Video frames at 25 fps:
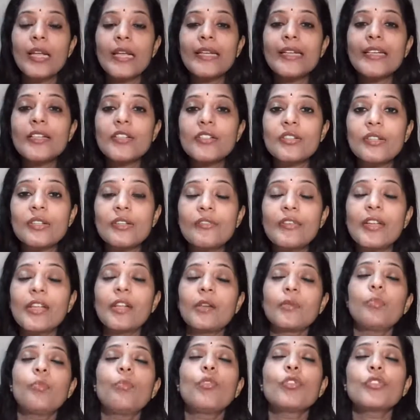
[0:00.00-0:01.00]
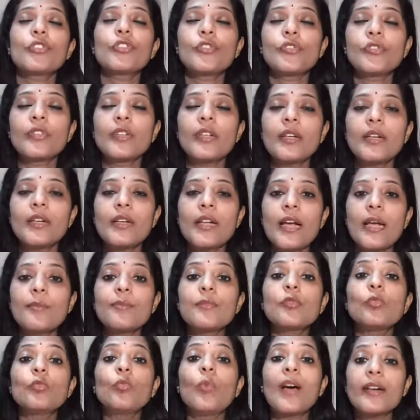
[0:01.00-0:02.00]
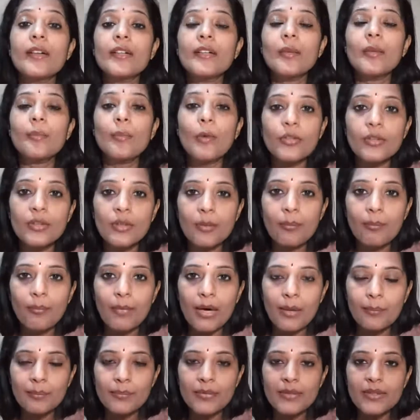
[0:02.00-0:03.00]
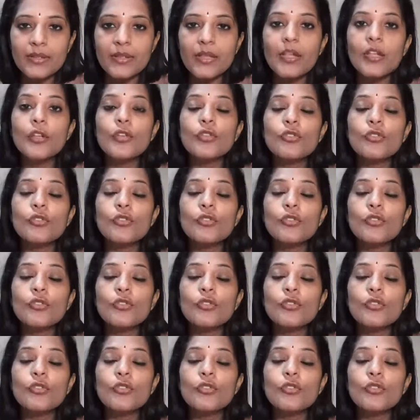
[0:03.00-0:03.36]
Initially, we are most of the times worried about the mums.